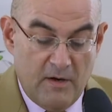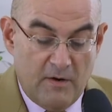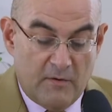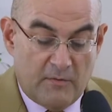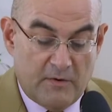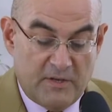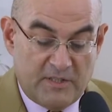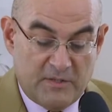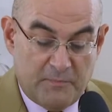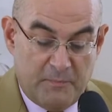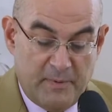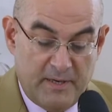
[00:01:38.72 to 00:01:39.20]

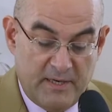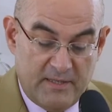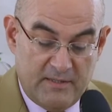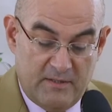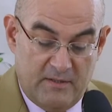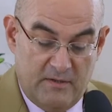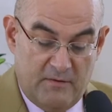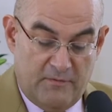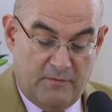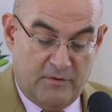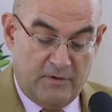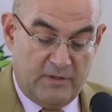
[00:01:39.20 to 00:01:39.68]

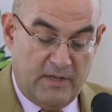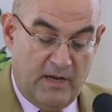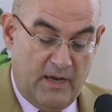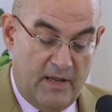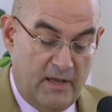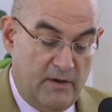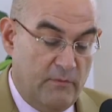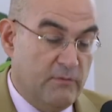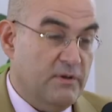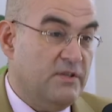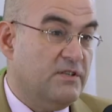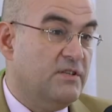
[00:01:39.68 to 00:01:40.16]
Respect for the
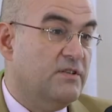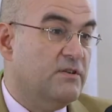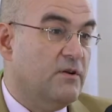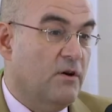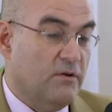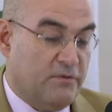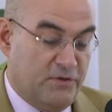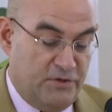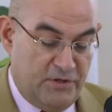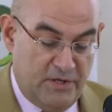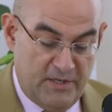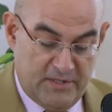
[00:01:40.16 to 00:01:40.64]
language
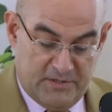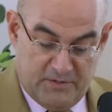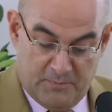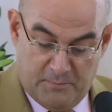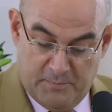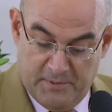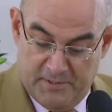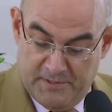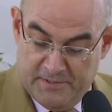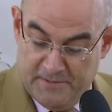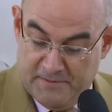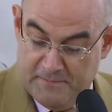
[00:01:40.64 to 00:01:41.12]
of
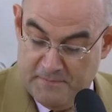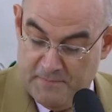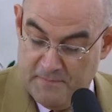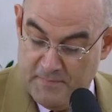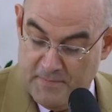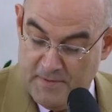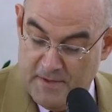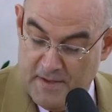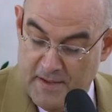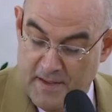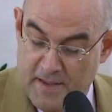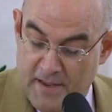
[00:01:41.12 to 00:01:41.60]
Shakespeare,
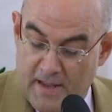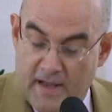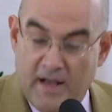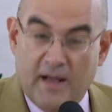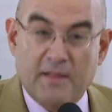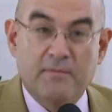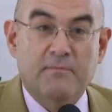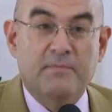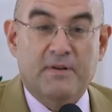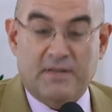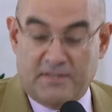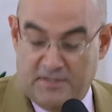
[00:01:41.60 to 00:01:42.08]

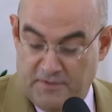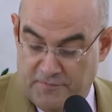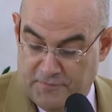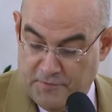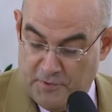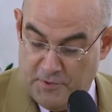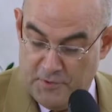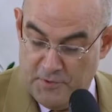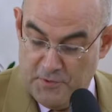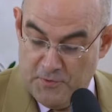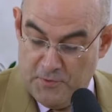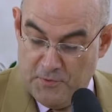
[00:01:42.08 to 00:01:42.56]
and mercy
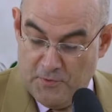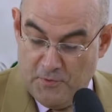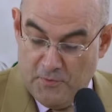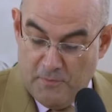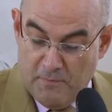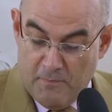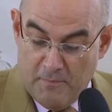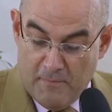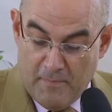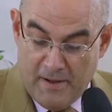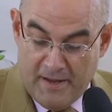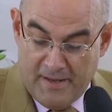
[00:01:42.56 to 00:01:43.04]
for you,
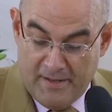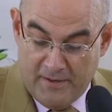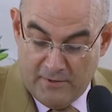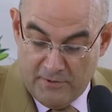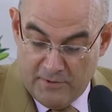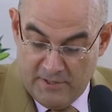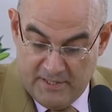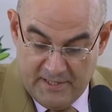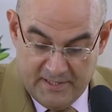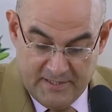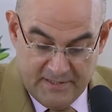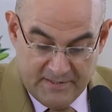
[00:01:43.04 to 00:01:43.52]
my
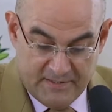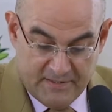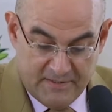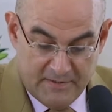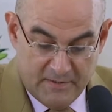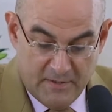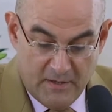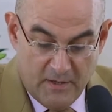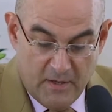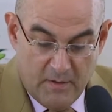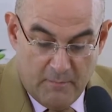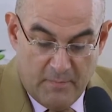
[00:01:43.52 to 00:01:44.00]

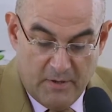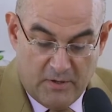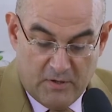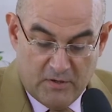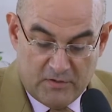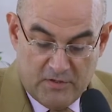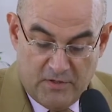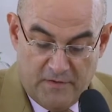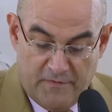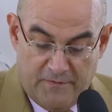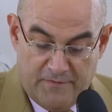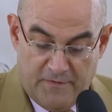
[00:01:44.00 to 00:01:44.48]
audience,
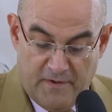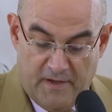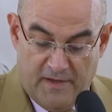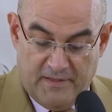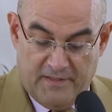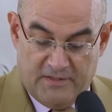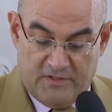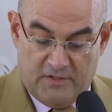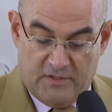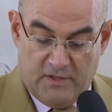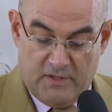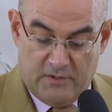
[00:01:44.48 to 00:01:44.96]
because if I
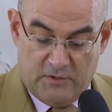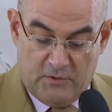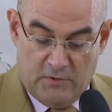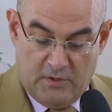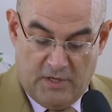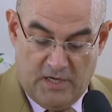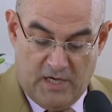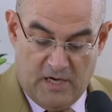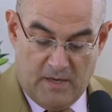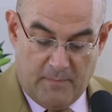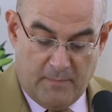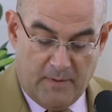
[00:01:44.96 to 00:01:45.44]
start
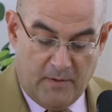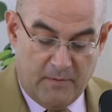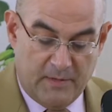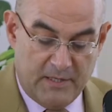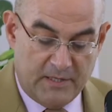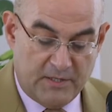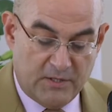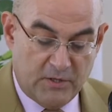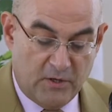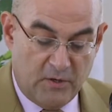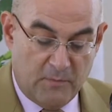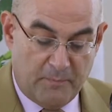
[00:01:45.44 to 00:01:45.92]
talking about the
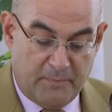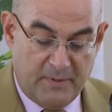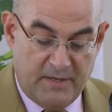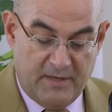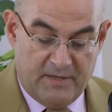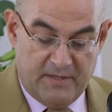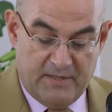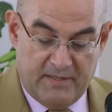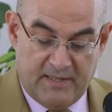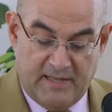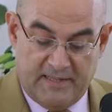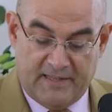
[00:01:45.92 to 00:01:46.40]

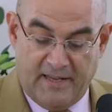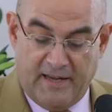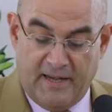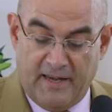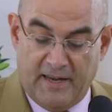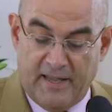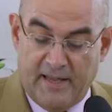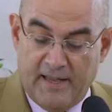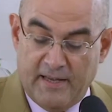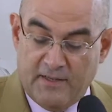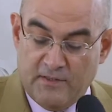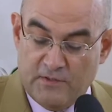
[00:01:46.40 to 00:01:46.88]
topic that I
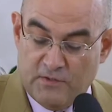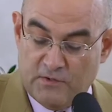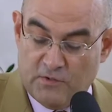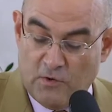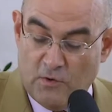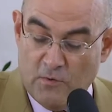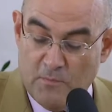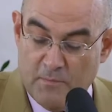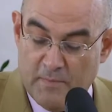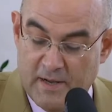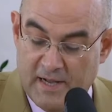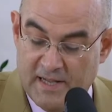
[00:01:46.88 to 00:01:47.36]
like
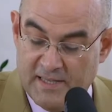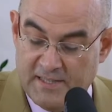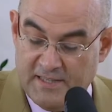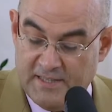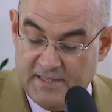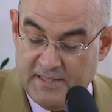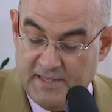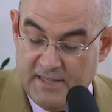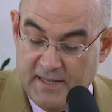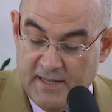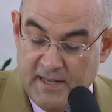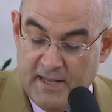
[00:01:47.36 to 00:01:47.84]
so much,
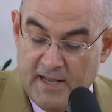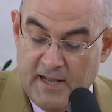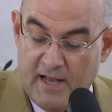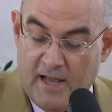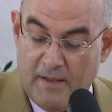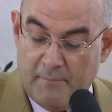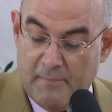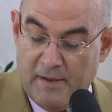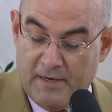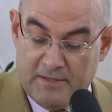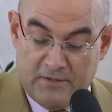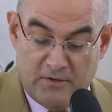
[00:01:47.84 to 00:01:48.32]

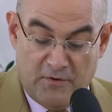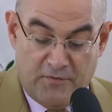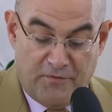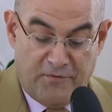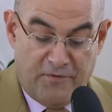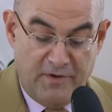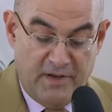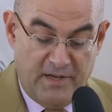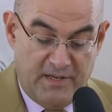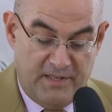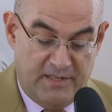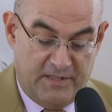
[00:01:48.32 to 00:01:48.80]
I might not
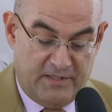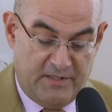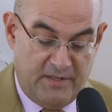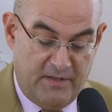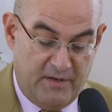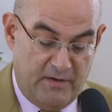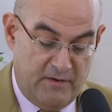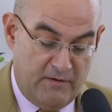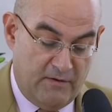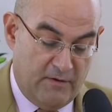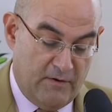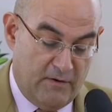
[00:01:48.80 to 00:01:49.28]
finish
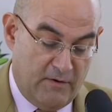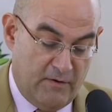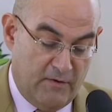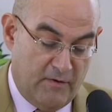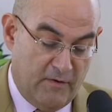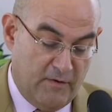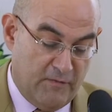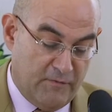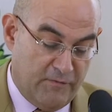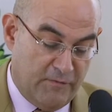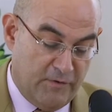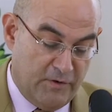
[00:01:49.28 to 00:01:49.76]
in
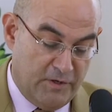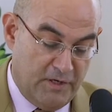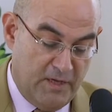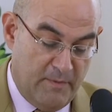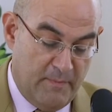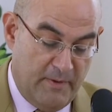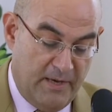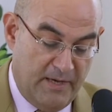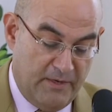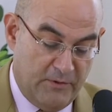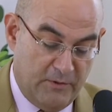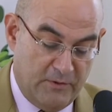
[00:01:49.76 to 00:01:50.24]
the 40
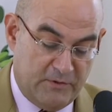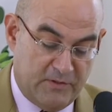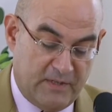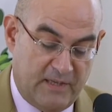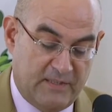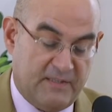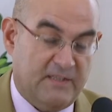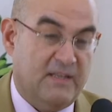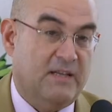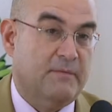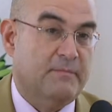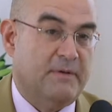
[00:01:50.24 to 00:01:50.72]
minutes
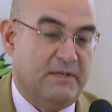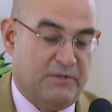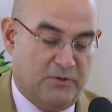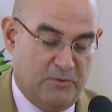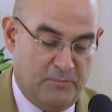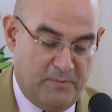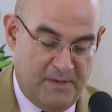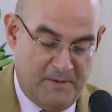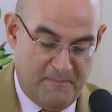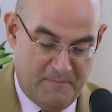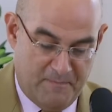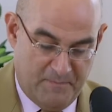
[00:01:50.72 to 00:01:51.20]
assigned to
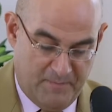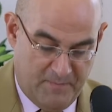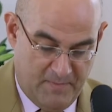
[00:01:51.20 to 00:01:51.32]
me.